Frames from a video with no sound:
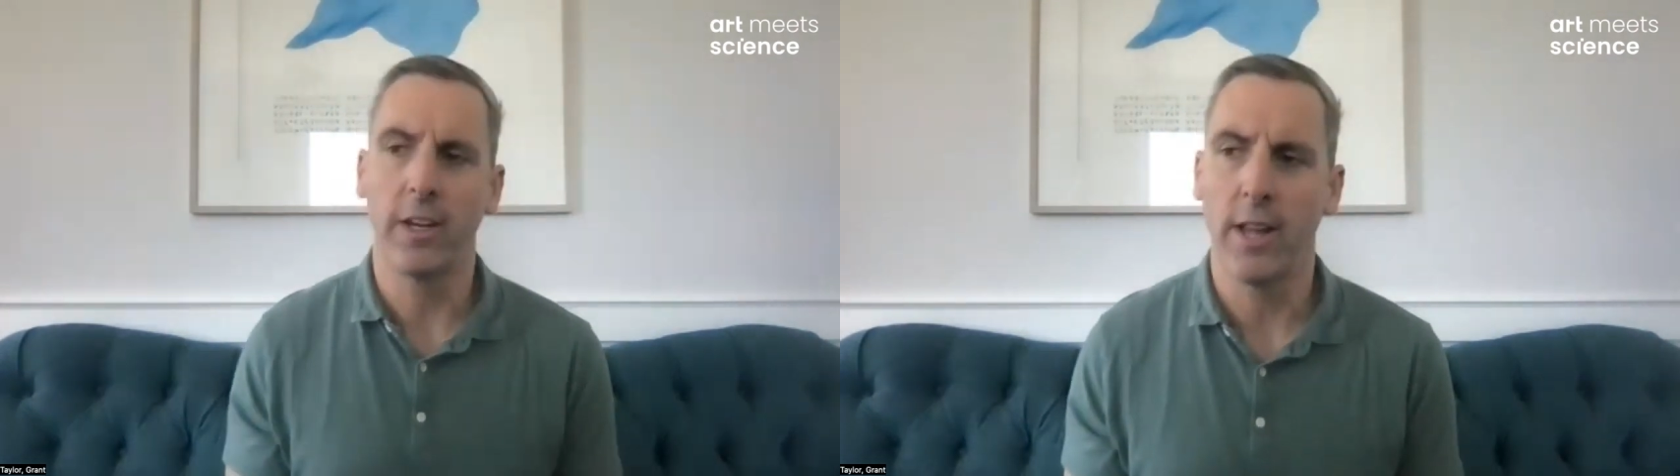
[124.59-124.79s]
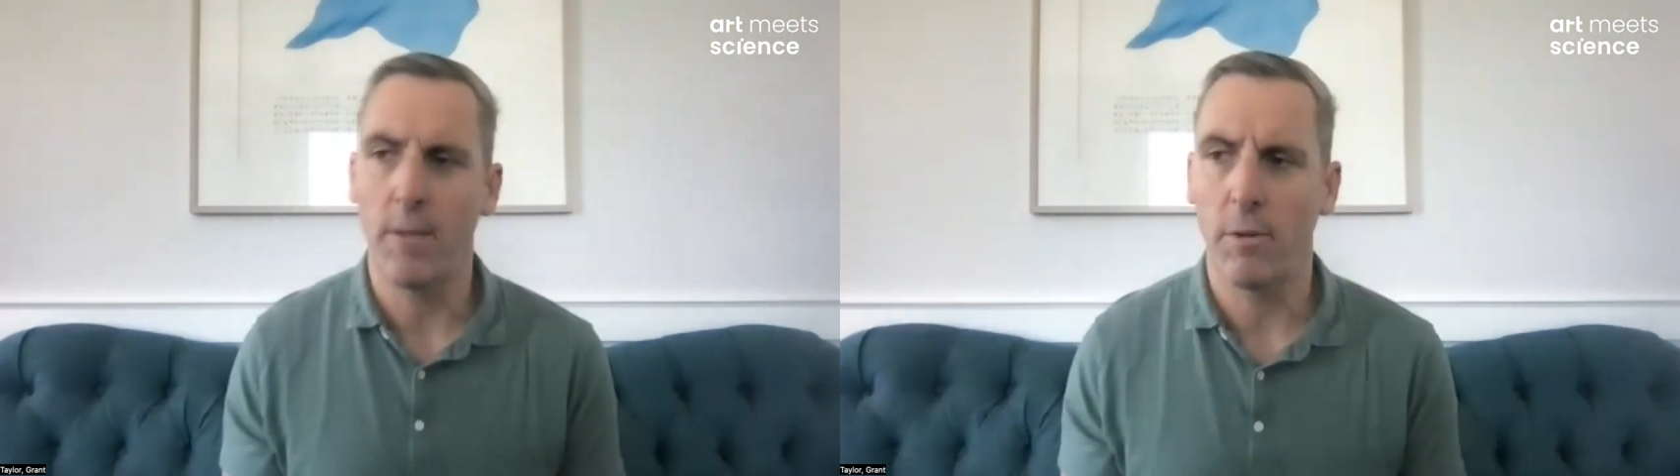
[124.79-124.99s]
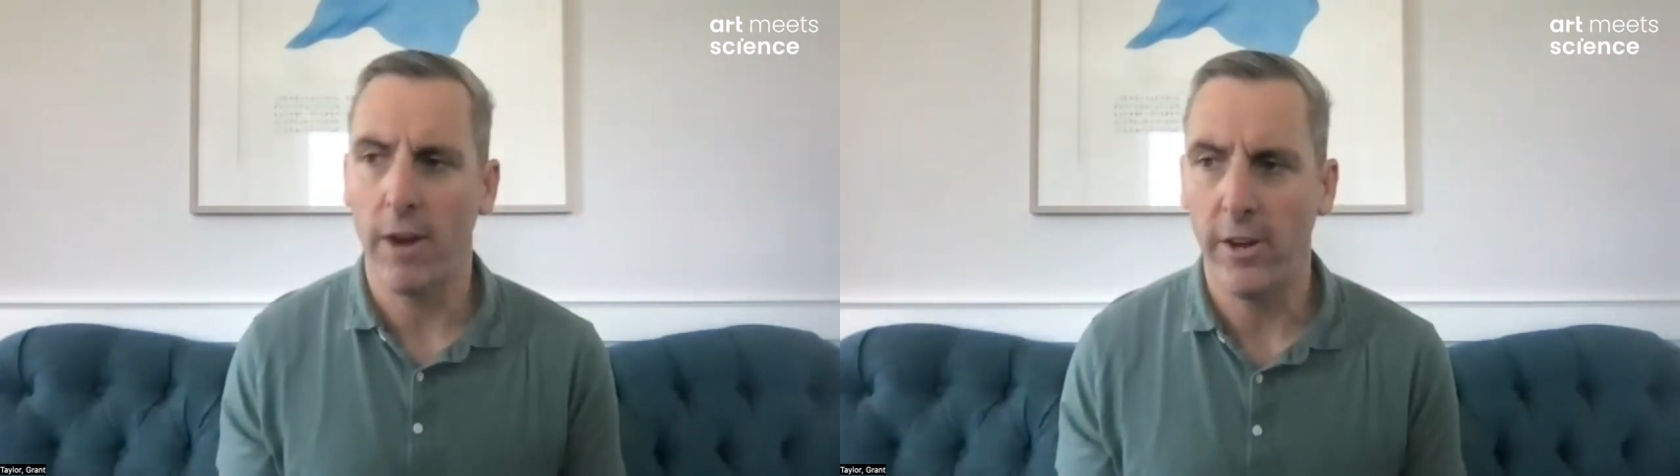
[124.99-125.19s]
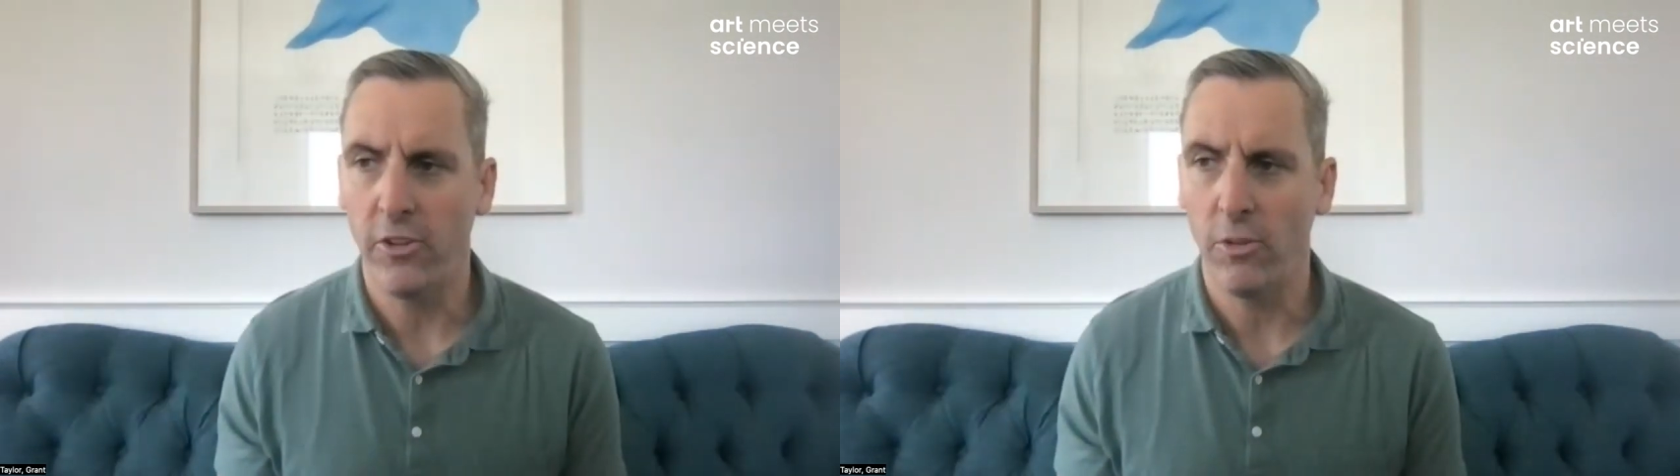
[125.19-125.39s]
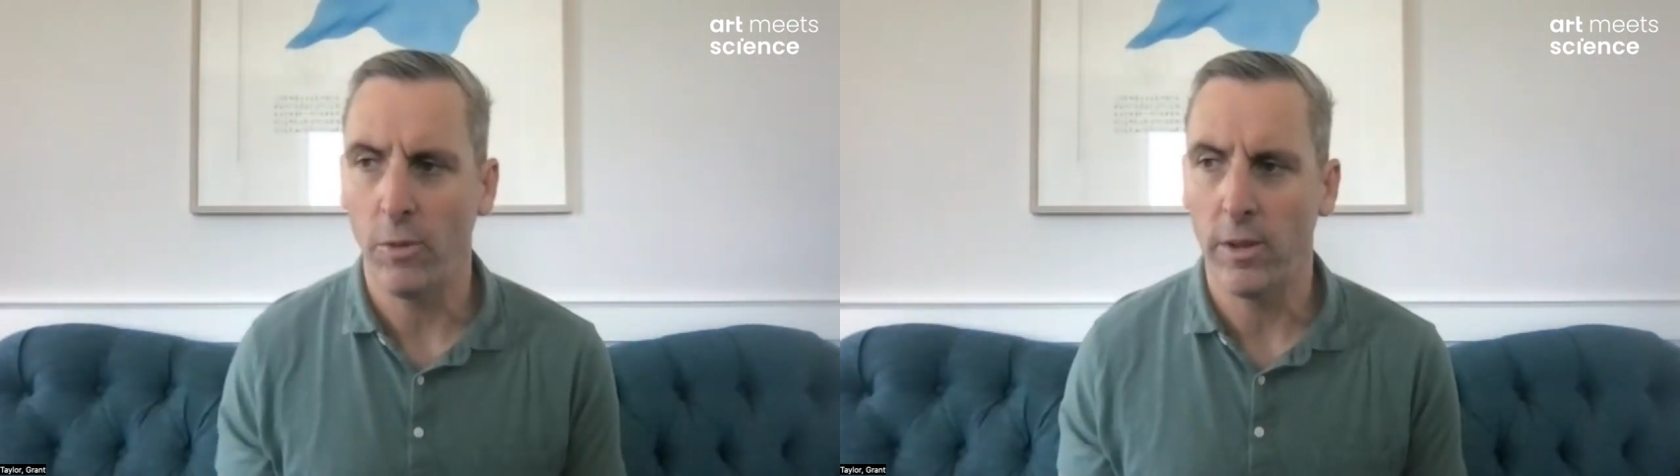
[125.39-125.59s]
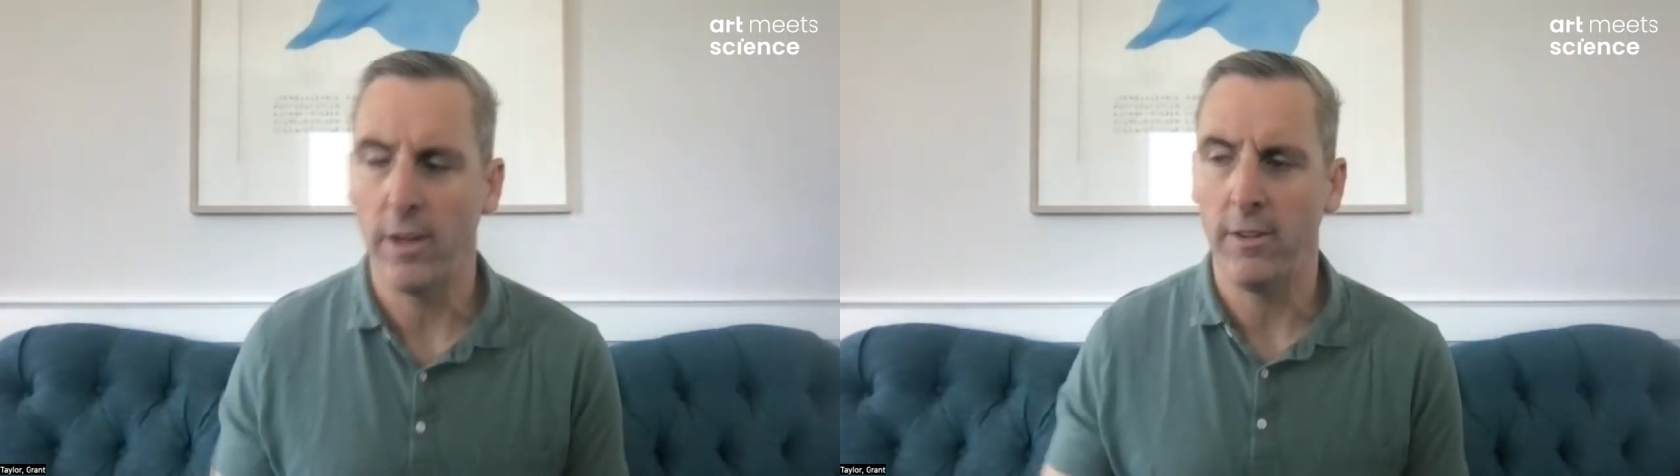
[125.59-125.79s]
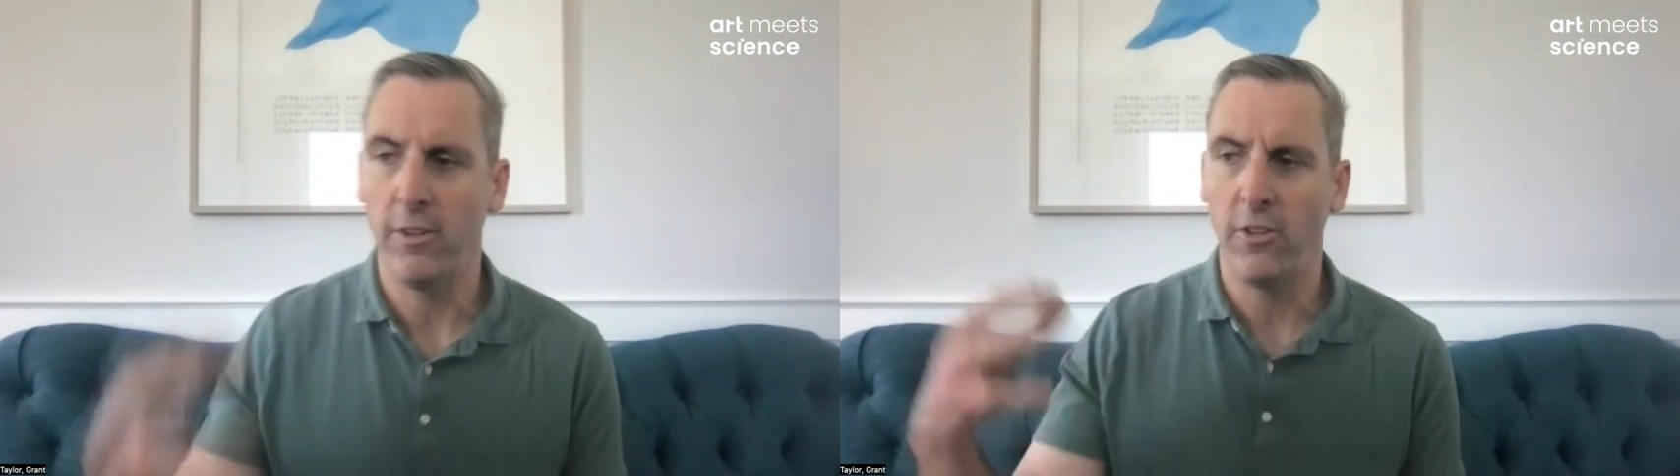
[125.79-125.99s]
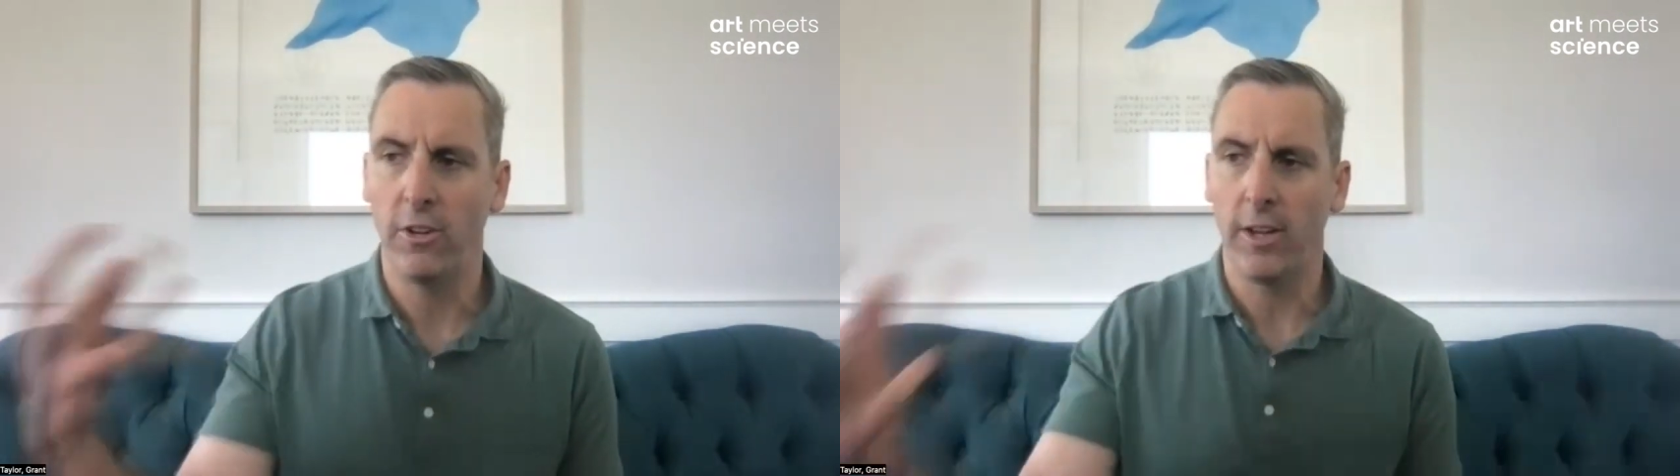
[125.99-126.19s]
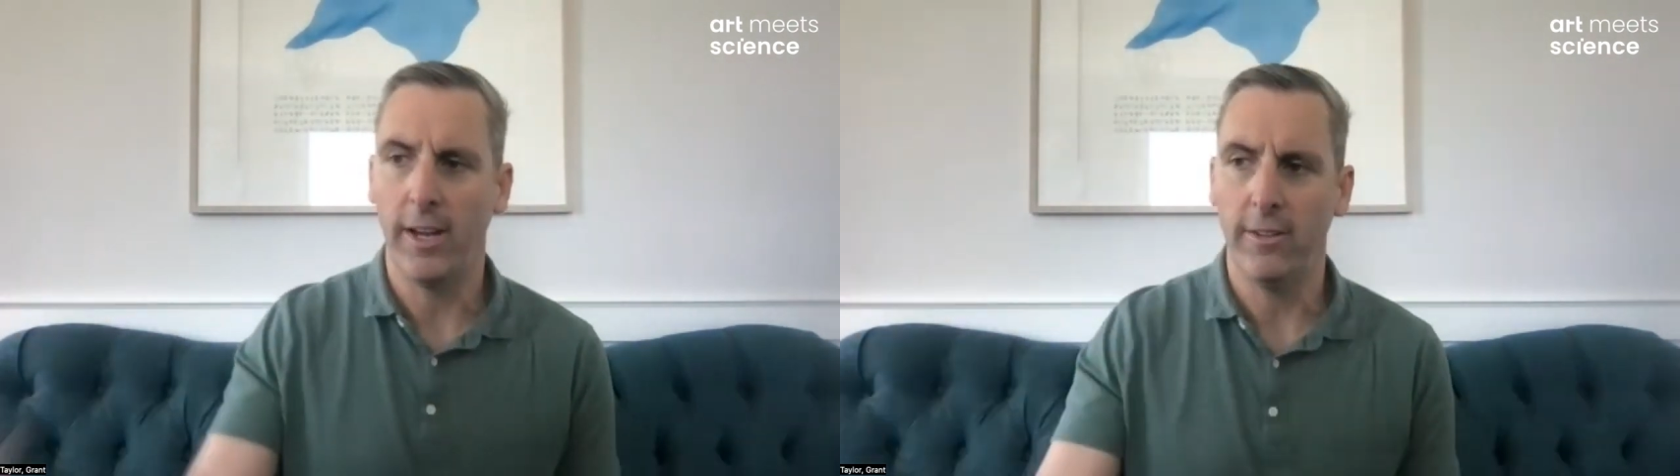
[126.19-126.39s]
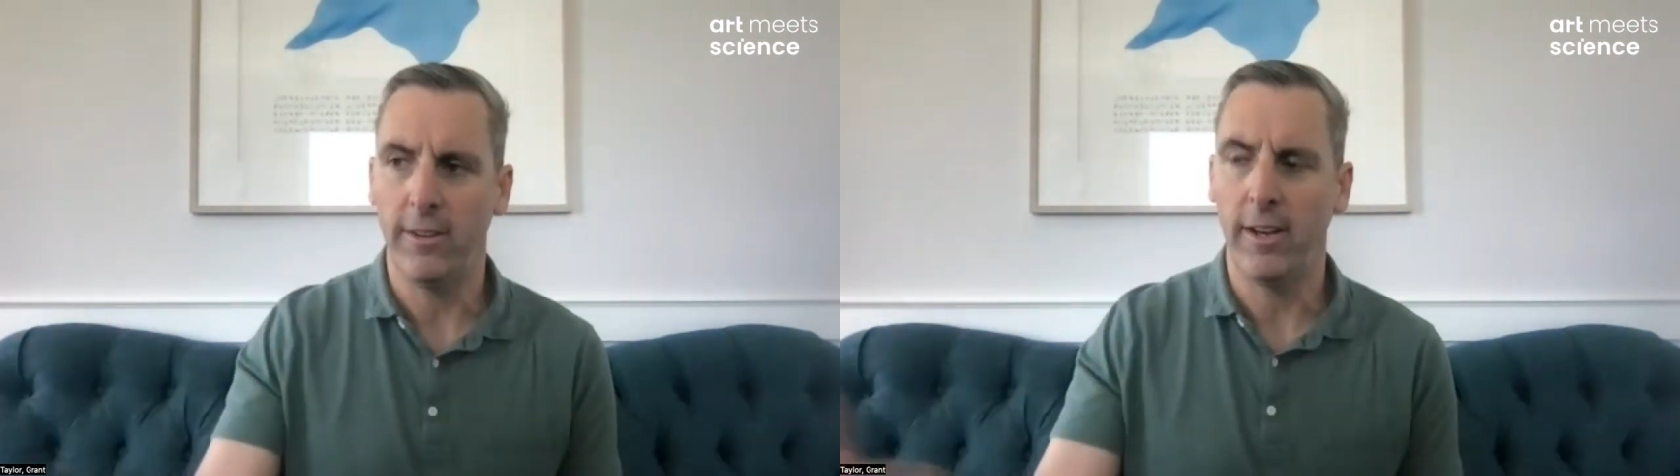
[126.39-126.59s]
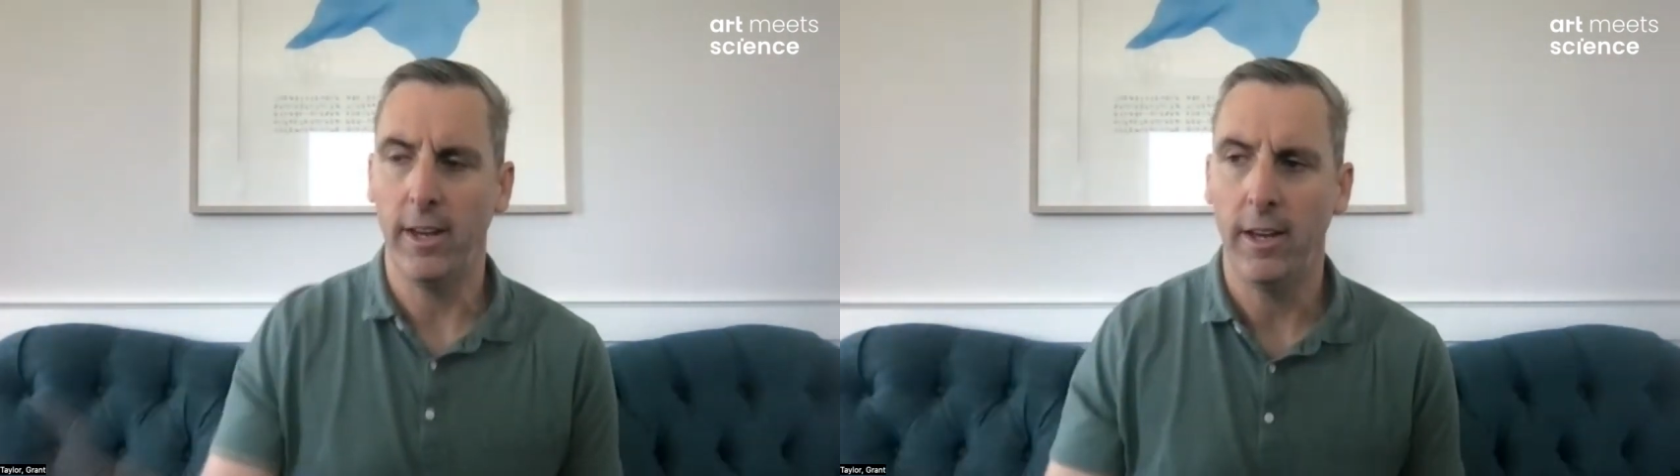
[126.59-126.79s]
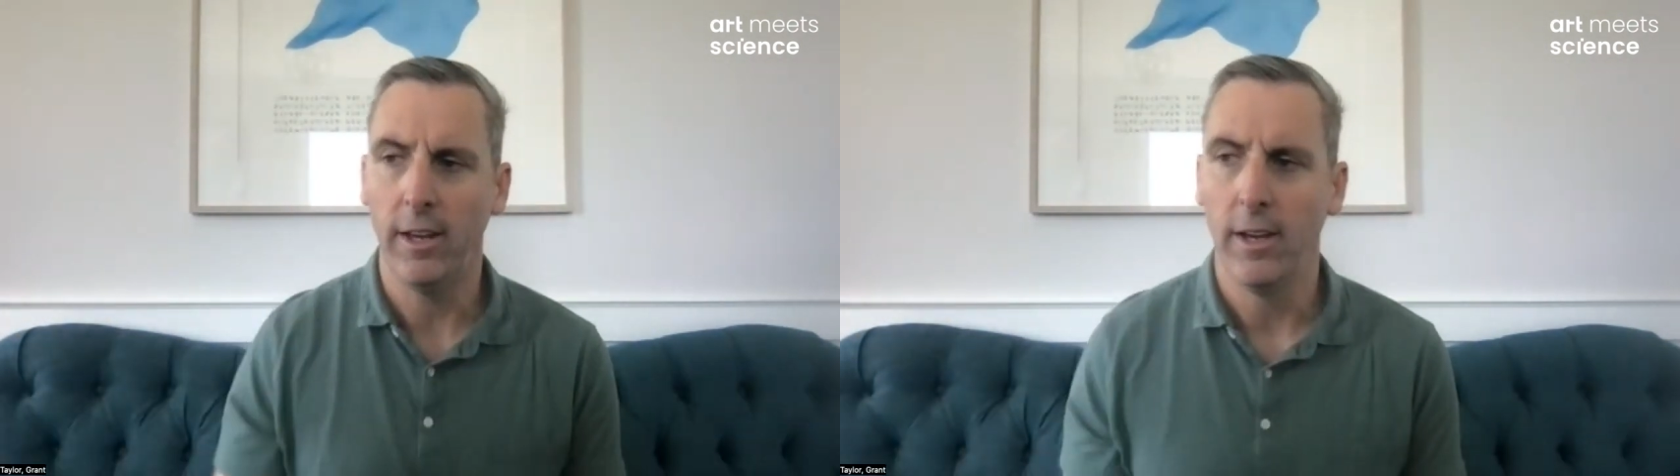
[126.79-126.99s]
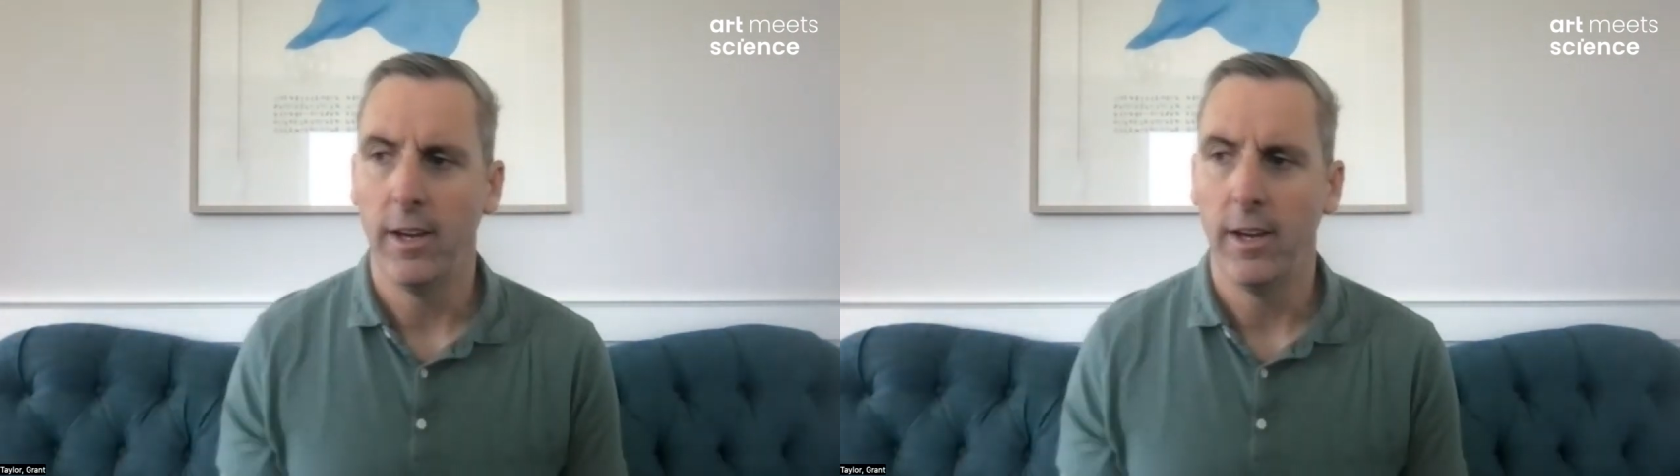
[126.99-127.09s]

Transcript: collaboration with a digital entity